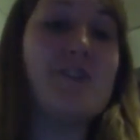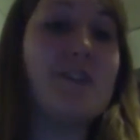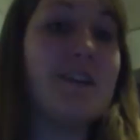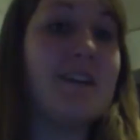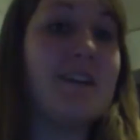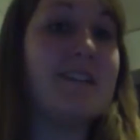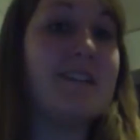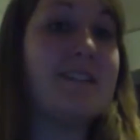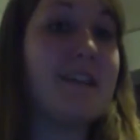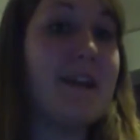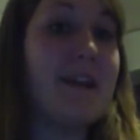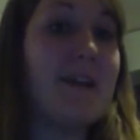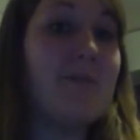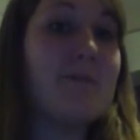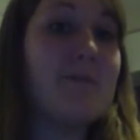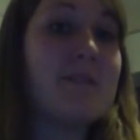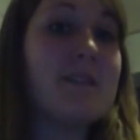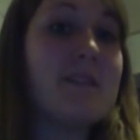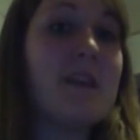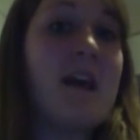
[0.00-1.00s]

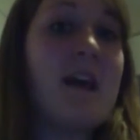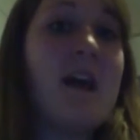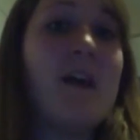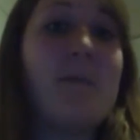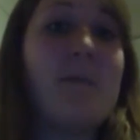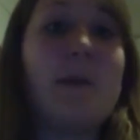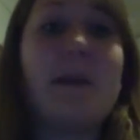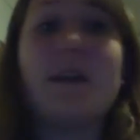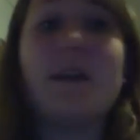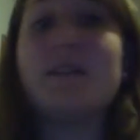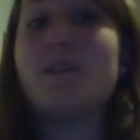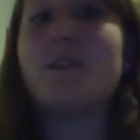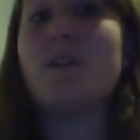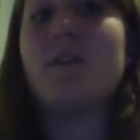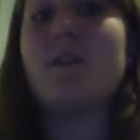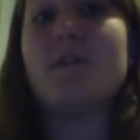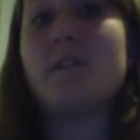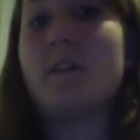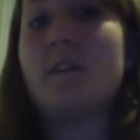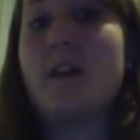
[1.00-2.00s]
exams because all
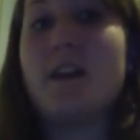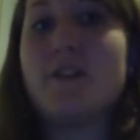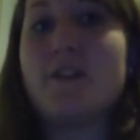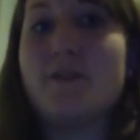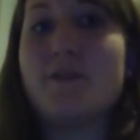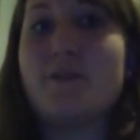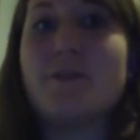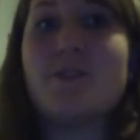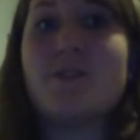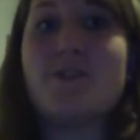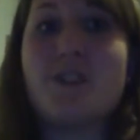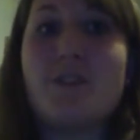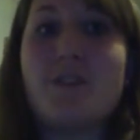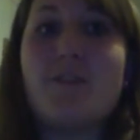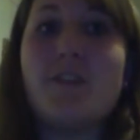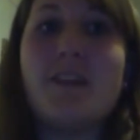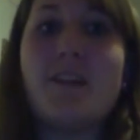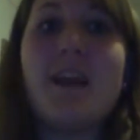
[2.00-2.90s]
of the classrooms are generally